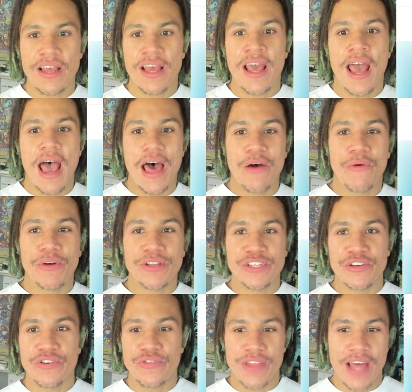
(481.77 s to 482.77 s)
And once
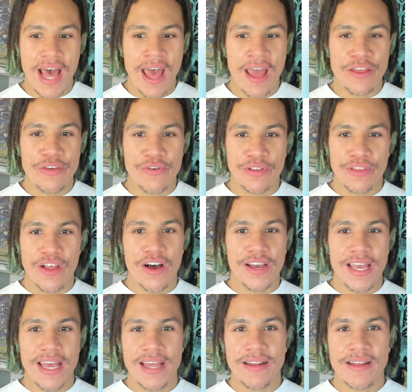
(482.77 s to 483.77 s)
you do that, you can log
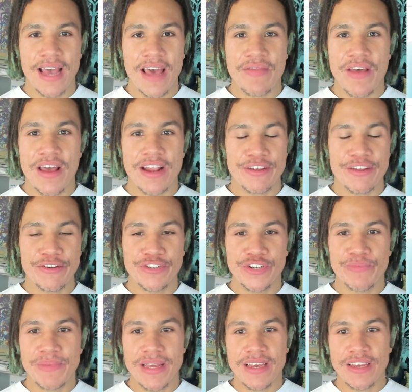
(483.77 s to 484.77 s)
in and then you
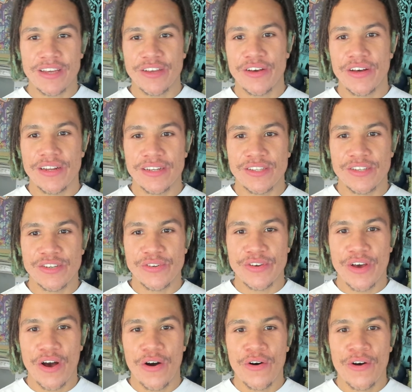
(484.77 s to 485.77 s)
should be good to
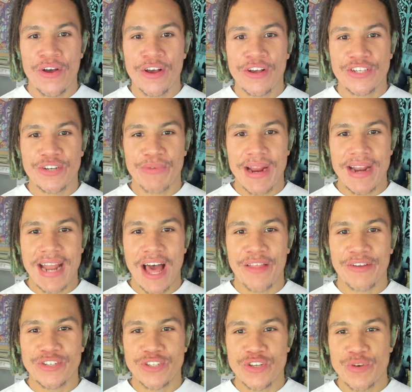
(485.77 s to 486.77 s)
go. So right now
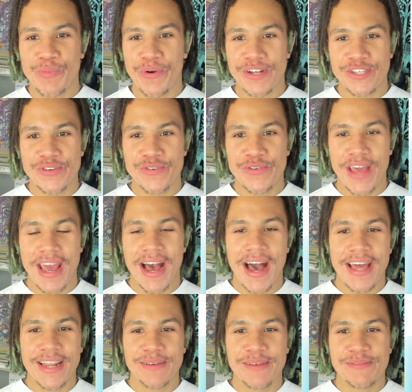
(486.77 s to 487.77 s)
there's 2.2K
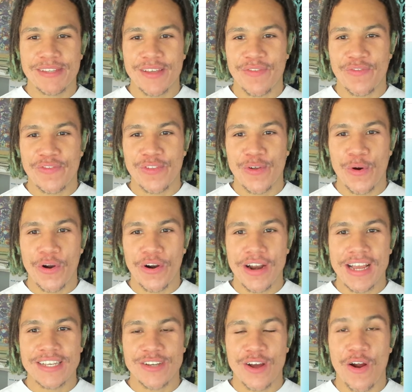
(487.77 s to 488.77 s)
items. The floor
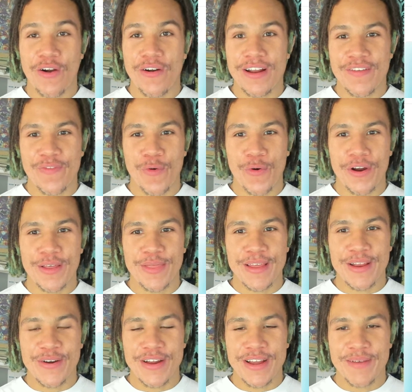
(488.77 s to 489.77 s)
is already 4
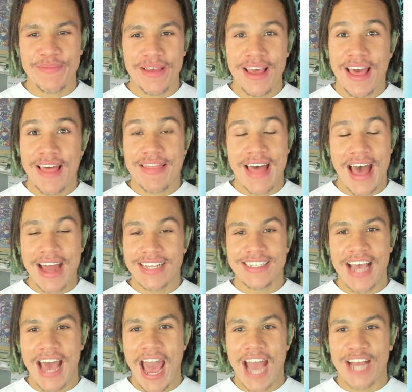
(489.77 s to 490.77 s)
Ethereum. That is
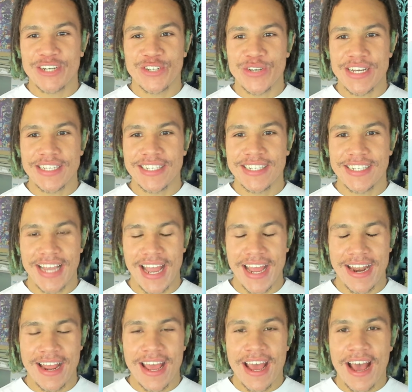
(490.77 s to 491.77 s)
actually
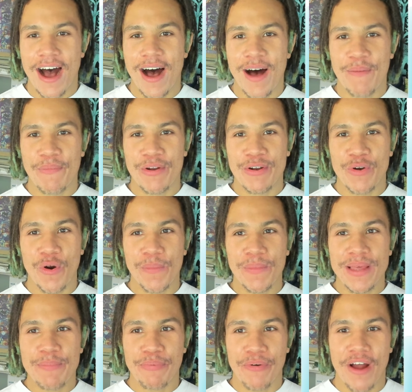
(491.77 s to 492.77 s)
insane.
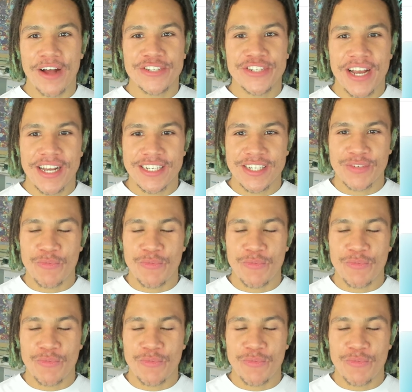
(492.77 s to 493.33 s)
Normally projects,